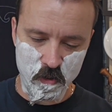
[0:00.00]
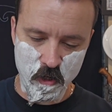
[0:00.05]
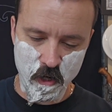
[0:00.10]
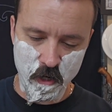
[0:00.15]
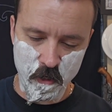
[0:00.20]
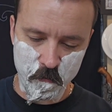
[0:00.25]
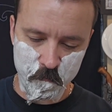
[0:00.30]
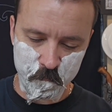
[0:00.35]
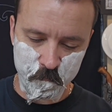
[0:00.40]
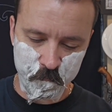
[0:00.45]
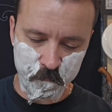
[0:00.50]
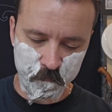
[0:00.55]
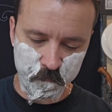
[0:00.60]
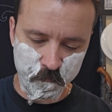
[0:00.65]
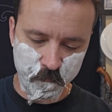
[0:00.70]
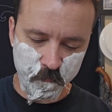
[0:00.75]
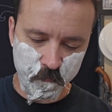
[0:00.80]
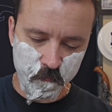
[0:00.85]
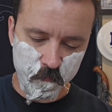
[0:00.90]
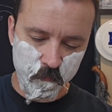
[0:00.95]
Jack.
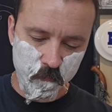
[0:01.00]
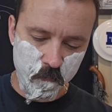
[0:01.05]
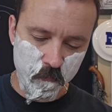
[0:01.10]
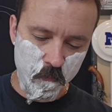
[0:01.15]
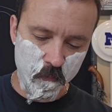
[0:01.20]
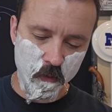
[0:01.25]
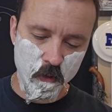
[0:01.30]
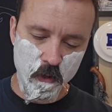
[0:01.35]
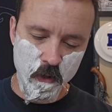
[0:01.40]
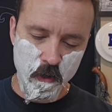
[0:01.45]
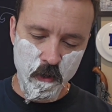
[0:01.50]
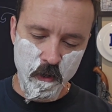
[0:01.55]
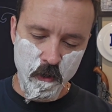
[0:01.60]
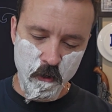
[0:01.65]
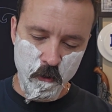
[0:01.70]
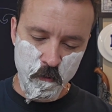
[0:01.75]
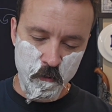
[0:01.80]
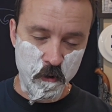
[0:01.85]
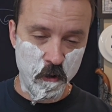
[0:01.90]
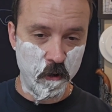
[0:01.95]

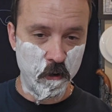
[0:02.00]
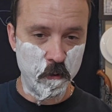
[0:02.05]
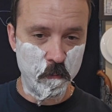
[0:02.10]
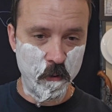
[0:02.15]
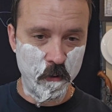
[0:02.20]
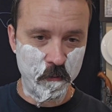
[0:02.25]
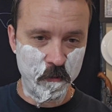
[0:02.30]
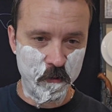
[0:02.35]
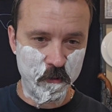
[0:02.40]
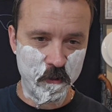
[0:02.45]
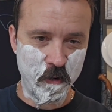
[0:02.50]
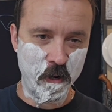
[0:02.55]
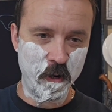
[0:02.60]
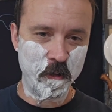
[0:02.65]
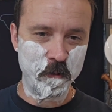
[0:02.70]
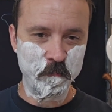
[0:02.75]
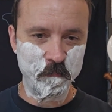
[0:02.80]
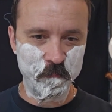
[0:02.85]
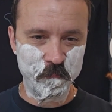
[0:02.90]
We're talking about this guy.